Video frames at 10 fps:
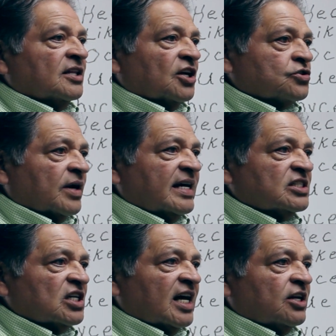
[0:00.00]
the
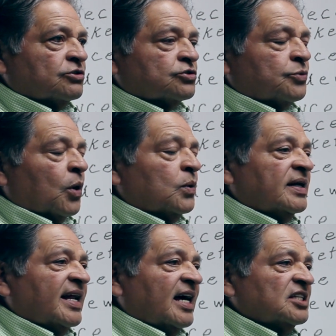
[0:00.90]
translators wrote
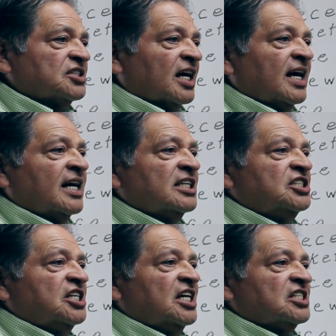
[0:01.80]
it as
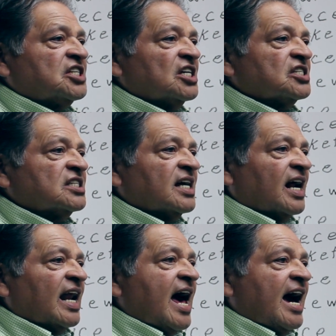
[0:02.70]
Jesus
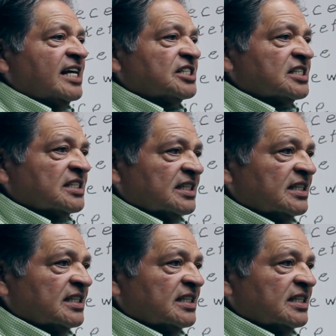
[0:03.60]
Christ.